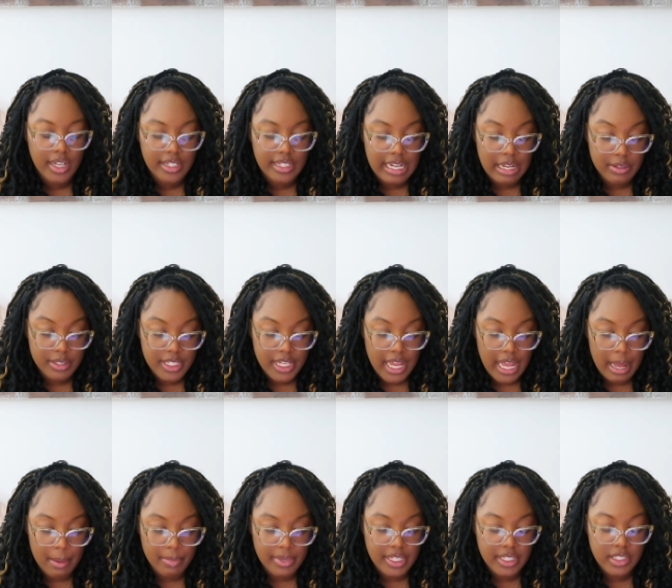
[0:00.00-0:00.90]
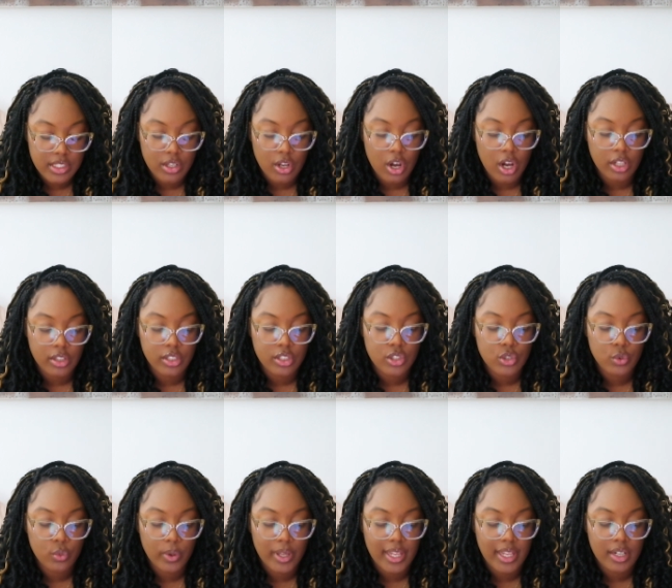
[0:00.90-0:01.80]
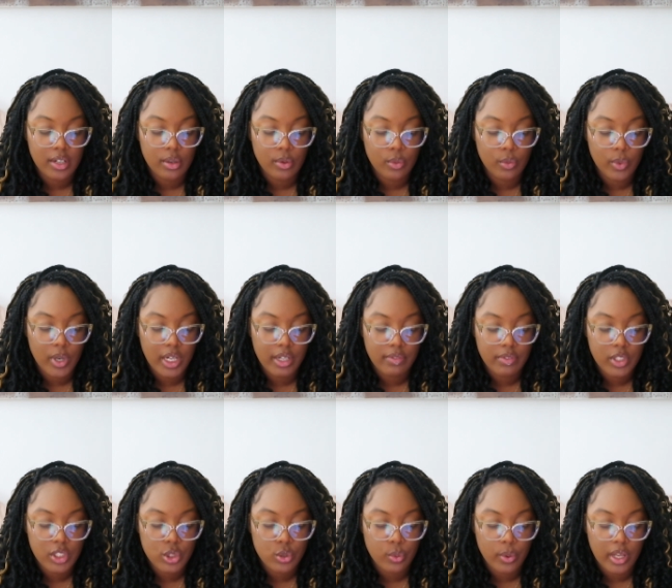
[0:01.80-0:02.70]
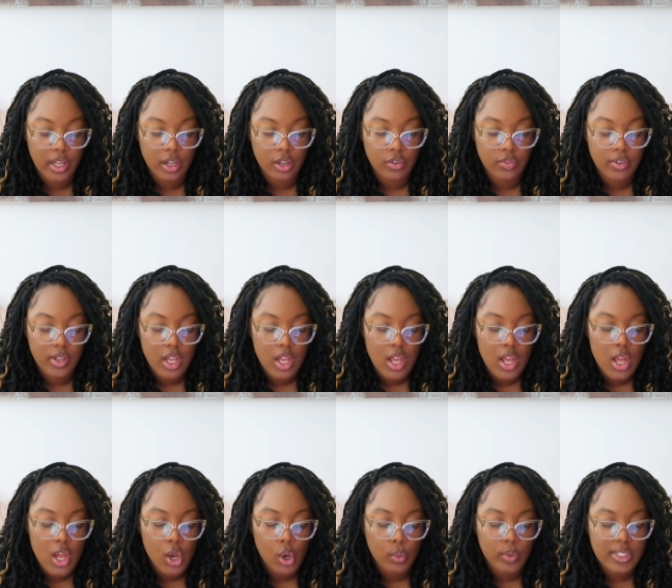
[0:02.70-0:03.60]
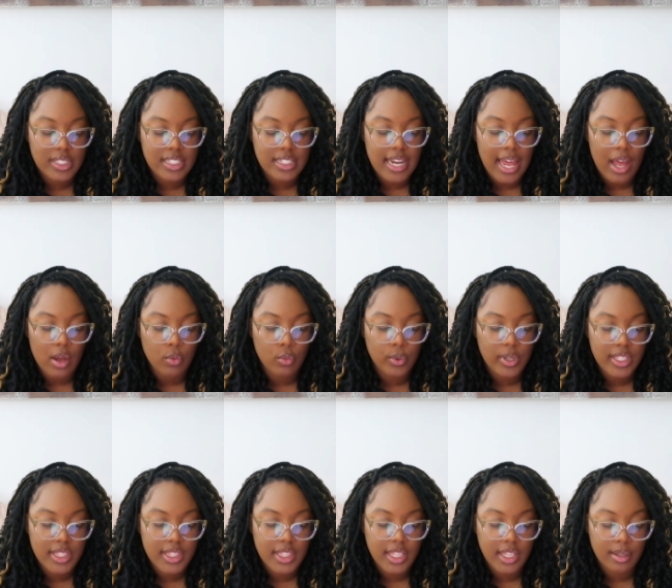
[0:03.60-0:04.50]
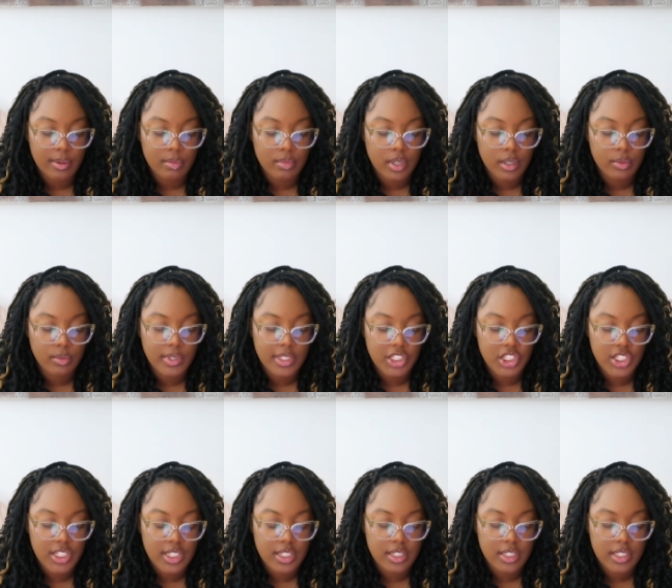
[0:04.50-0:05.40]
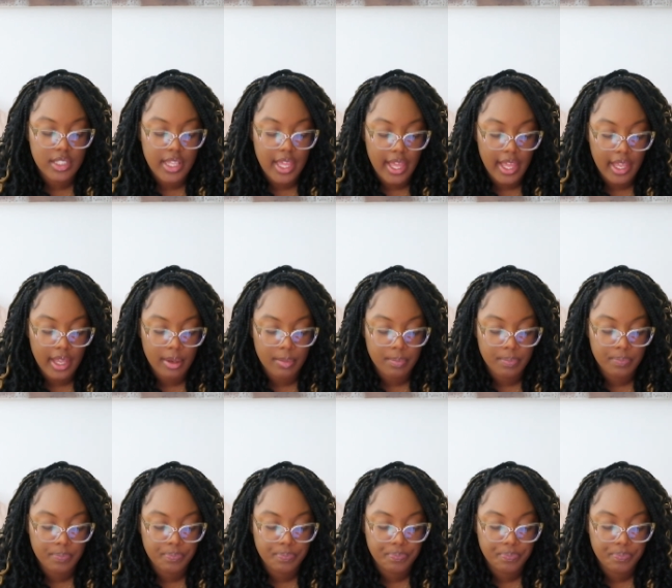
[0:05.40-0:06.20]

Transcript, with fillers: Now Thomas, called the twin, one of the twelve, was not with them when Jesus came.